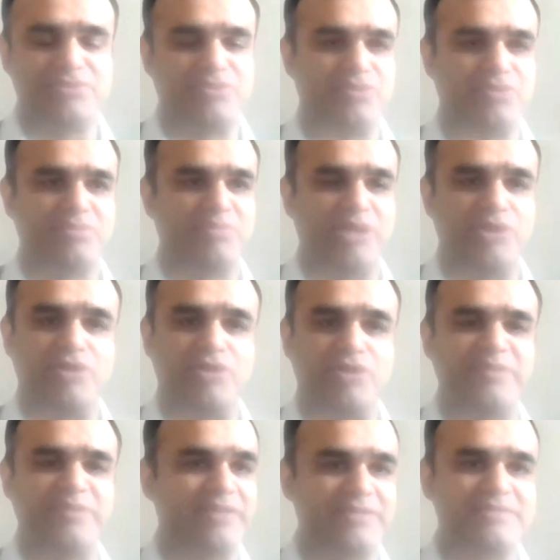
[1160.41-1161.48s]
a lot of
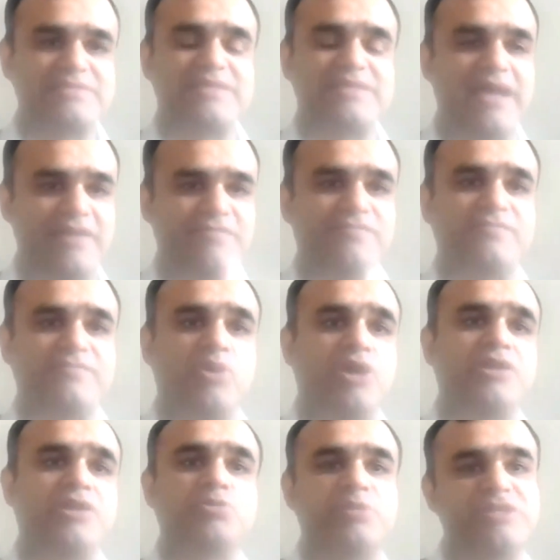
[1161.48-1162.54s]
builders have
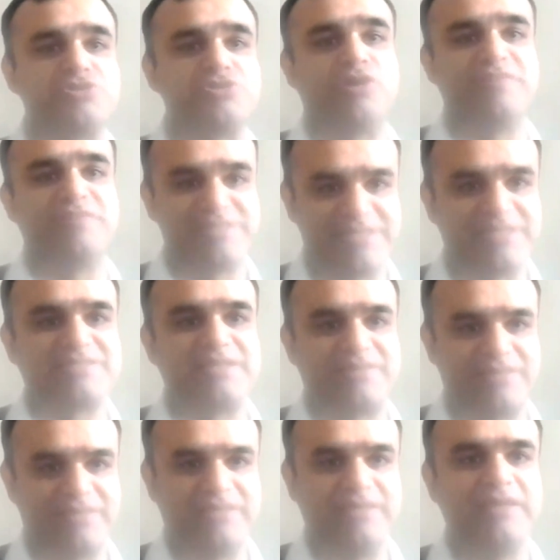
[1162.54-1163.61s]
gone into insolvency,
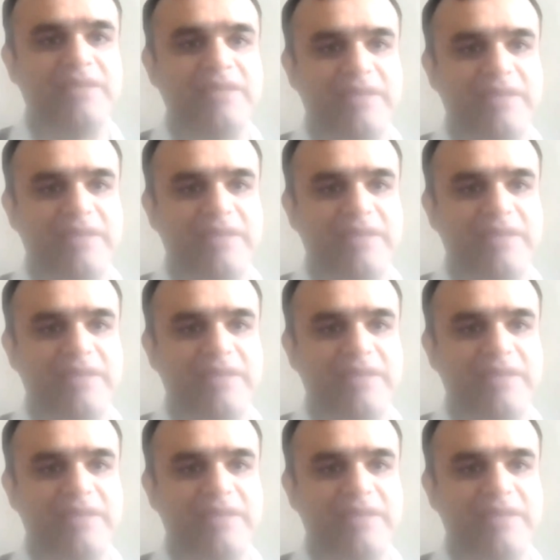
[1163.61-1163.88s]
etc.,